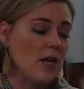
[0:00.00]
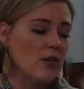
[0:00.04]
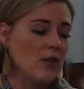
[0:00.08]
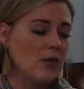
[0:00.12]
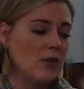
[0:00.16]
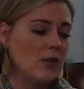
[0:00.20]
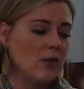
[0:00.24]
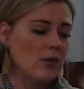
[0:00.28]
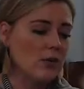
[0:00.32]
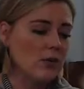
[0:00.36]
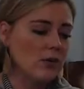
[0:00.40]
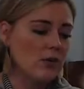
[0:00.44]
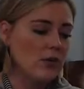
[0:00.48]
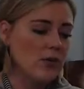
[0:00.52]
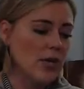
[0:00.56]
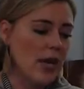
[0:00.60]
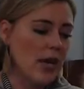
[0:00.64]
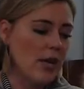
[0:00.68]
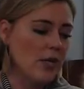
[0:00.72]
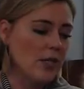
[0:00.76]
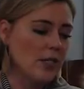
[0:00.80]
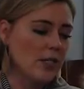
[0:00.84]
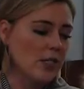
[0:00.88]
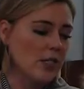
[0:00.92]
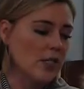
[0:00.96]
The goose
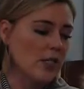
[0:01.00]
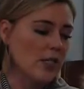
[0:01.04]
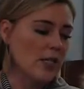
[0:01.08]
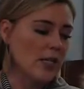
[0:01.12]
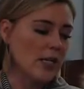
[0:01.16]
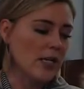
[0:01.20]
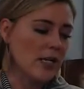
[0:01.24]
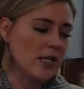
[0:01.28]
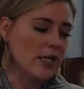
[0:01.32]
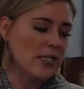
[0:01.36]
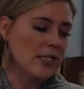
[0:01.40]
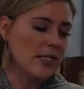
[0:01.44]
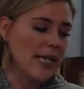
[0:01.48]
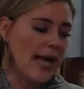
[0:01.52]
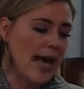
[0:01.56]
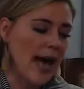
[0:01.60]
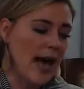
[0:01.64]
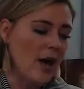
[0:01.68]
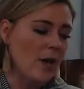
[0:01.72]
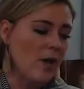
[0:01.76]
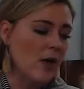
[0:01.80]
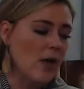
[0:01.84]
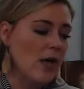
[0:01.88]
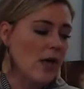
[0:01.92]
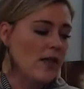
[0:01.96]
shouted to the nearest
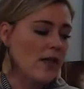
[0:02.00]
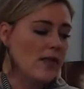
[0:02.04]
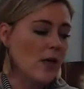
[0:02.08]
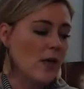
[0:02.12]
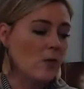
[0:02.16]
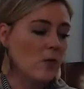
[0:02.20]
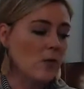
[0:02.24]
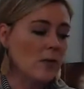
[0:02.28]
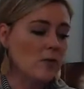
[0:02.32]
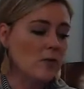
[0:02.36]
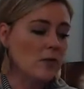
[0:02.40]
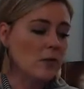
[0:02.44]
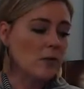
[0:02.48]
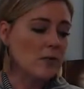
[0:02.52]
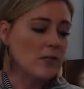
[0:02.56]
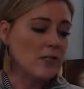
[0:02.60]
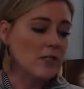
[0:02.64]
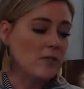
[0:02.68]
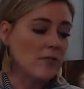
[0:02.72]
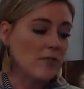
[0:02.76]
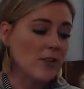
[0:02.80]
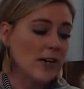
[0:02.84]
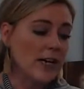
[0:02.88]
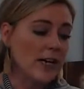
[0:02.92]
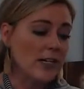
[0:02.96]
cow that Wilbur was
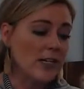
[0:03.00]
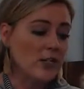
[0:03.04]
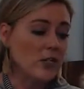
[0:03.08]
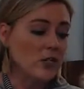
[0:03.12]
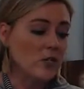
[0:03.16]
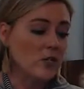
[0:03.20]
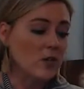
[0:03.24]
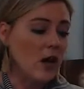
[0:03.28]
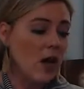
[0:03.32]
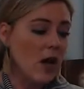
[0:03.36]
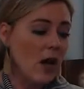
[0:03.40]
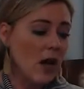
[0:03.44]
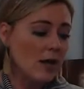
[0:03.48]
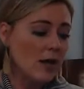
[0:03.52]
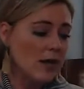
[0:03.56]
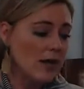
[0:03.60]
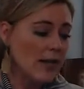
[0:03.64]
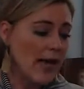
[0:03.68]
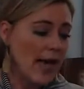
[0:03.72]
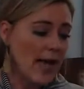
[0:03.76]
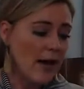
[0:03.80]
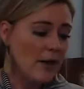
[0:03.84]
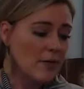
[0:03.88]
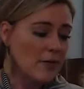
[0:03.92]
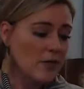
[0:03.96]
free, and soon all the
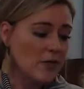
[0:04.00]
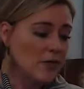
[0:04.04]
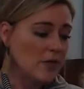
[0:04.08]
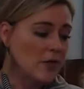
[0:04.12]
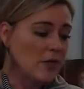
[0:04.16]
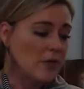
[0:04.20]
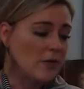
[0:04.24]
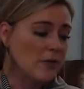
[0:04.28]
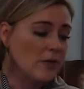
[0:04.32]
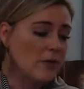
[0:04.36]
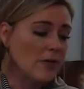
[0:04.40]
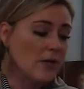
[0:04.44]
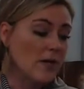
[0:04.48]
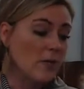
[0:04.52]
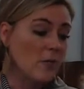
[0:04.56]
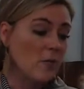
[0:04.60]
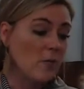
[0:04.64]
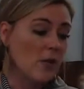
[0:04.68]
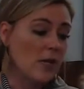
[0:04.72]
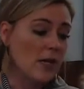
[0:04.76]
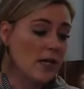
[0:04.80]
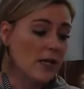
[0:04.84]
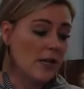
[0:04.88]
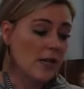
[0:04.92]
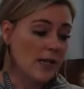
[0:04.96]
cows knew. Then
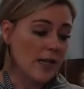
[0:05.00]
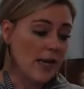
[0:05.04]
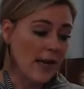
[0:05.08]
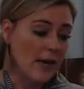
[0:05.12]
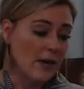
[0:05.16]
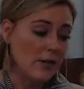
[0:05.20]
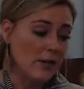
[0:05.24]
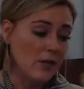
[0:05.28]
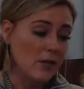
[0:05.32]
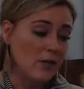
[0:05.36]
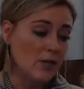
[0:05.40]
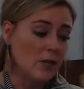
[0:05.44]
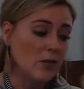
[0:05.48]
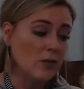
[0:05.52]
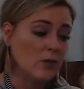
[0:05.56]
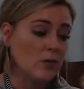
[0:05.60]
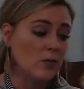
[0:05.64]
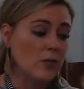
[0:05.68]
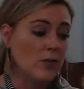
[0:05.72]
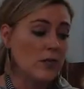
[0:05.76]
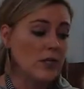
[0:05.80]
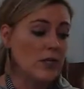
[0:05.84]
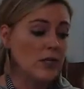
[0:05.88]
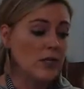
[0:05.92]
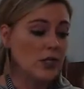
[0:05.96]
one of the cows told
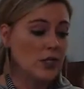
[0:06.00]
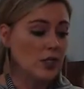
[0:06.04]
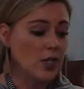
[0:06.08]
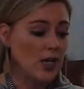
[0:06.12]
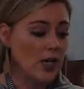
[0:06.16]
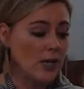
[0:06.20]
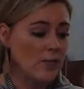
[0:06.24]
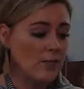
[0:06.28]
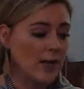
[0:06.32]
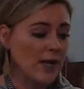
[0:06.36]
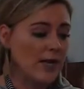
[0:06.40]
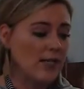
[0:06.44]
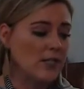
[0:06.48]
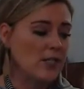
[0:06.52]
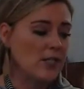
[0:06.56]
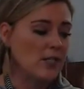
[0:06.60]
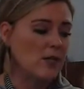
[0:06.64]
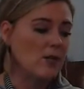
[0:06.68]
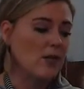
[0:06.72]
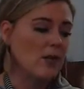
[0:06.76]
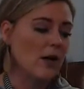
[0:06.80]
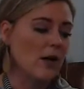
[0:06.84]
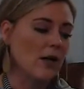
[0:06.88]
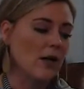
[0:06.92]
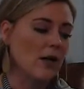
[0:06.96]
one of the sheep, and
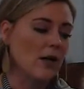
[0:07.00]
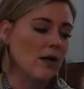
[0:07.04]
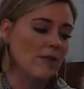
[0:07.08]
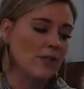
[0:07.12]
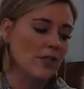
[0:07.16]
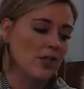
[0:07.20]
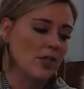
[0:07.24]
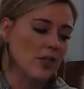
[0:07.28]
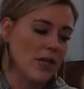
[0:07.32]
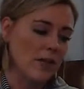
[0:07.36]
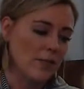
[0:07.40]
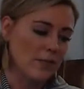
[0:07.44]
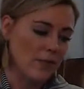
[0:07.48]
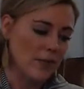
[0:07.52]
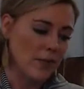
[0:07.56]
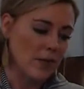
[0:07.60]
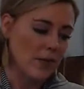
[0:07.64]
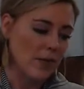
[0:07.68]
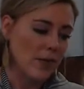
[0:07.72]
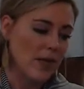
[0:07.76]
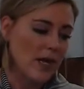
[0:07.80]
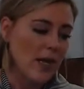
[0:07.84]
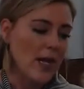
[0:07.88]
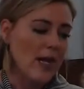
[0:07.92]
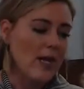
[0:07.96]
soon all of the sheep knew.